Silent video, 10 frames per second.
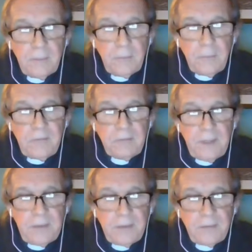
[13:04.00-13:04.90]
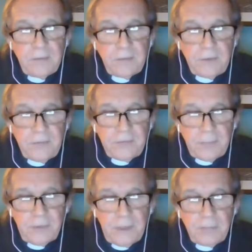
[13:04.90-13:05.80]
we find it difficult
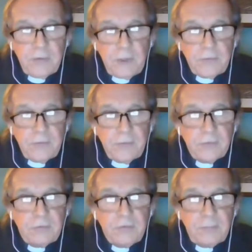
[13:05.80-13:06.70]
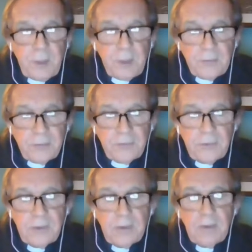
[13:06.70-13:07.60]
sometimes not to respond.
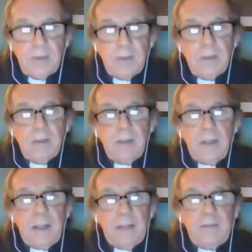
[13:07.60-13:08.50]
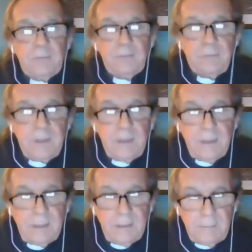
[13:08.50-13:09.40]
And
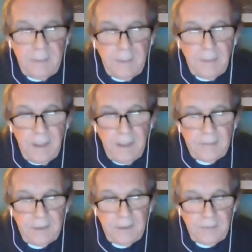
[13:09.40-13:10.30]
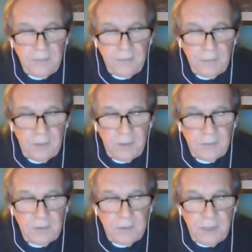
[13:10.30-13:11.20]
I think this is why I
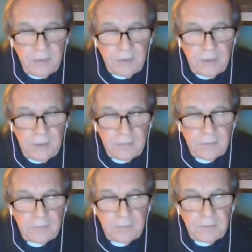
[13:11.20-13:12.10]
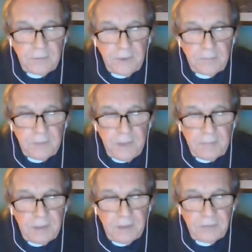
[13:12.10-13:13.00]
think actually that
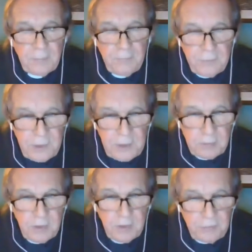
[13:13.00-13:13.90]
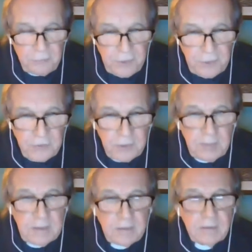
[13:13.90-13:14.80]
having some deep
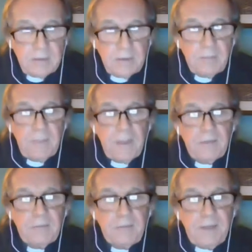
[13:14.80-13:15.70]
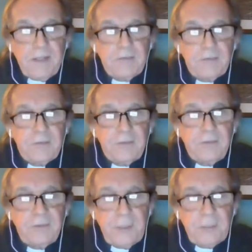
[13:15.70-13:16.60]
fundamental faith that
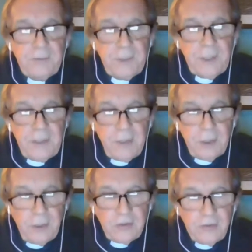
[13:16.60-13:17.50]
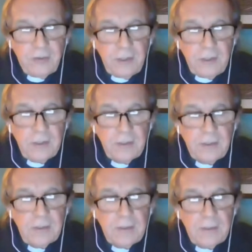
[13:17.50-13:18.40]
is deeper than ideology
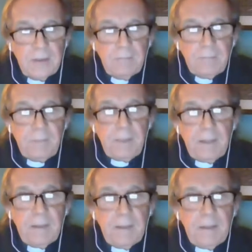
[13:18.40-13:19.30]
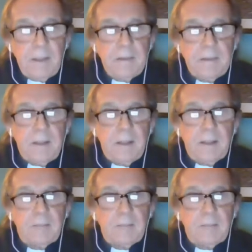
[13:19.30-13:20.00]
in